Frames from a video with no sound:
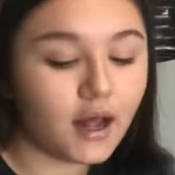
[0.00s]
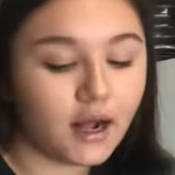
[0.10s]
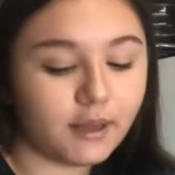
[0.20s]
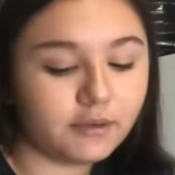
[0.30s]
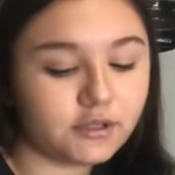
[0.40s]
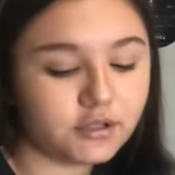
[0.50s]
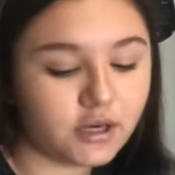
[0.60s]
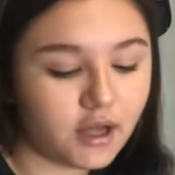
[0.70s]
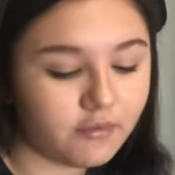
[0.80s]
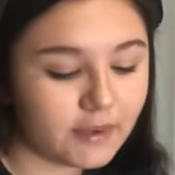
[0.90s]
I'm gonna start
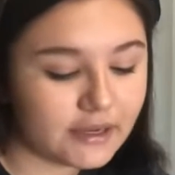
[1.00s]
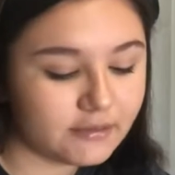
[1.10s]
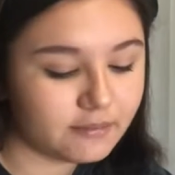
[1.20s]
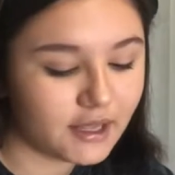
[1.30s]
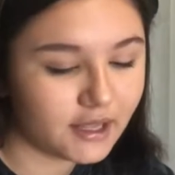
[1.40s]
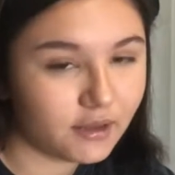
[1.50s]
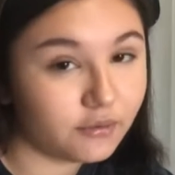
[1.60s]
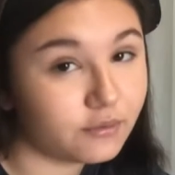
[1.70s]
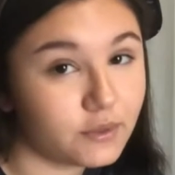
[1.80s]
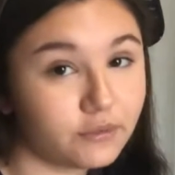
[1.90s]
off by making
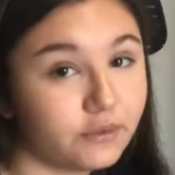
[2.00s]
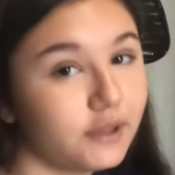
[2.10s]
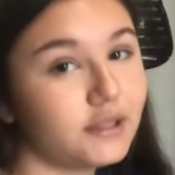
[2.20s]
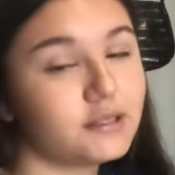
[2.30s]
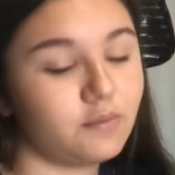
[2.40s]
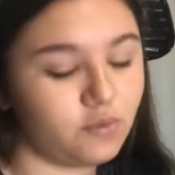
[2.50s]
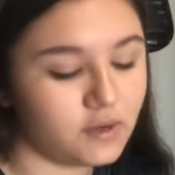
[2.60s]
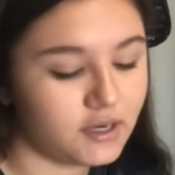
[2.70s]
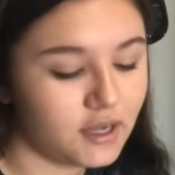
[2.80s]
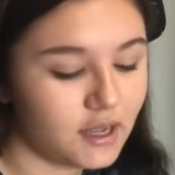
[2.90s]
one really simple
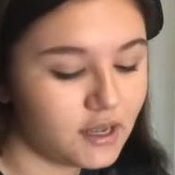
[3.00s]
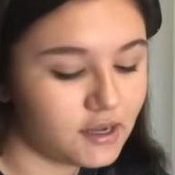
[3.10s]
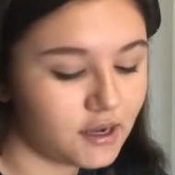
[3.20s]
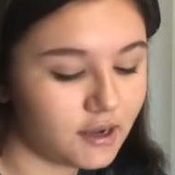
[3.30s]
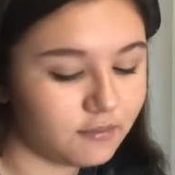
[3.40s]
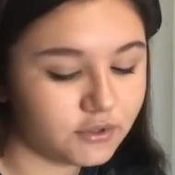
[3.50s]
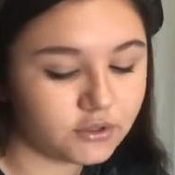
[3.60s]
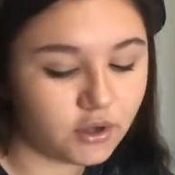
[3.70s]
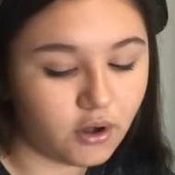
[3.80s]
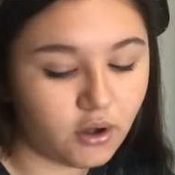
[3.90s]
one, just
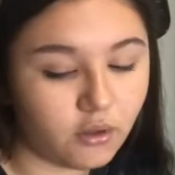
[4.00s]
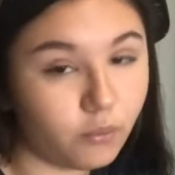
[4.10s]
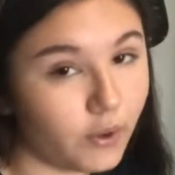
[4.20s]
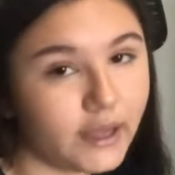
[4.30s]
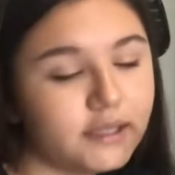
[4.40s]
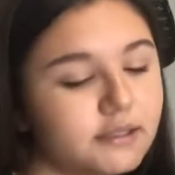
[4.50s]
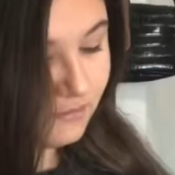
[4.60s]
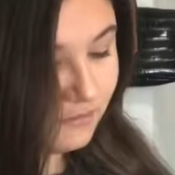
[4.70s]
all white.